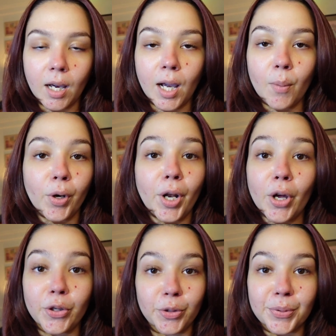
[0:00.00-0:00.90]
I'm
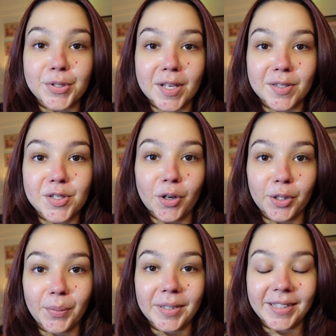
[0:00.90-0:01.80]
100%
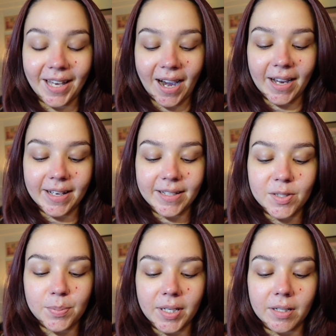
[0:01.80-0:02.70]
starting with the
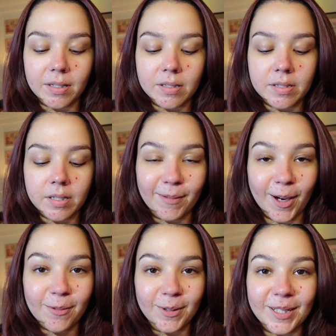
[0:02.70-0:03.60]
eyes because I've
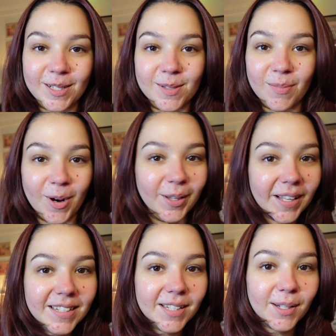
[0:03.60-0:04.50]
got a really small
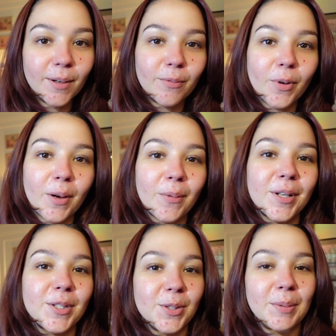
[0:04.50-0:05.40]
idea of what I want
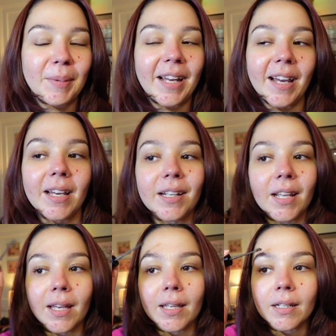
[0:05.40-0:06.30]
to do in my head,
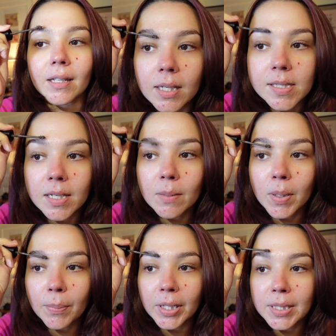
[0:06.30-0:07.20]
and it's going to
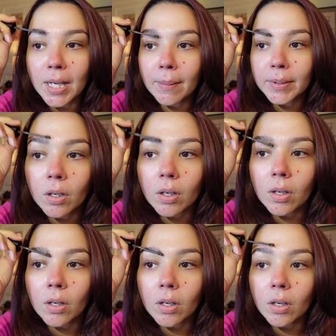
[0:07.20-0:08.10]
be pretty time
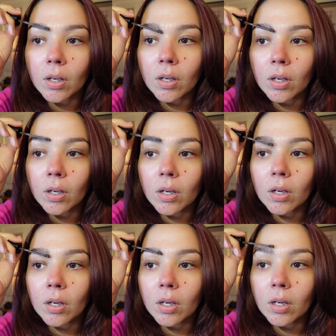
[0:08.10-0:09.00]
consuming, and also there
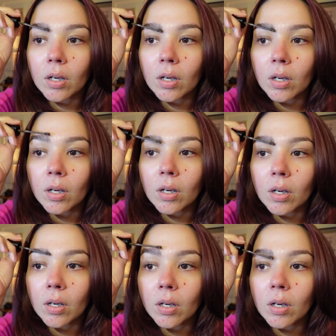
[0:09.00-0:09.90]
might be some
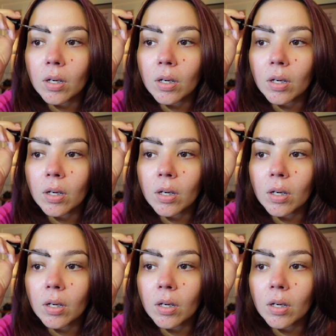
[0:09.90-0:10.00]
fallout.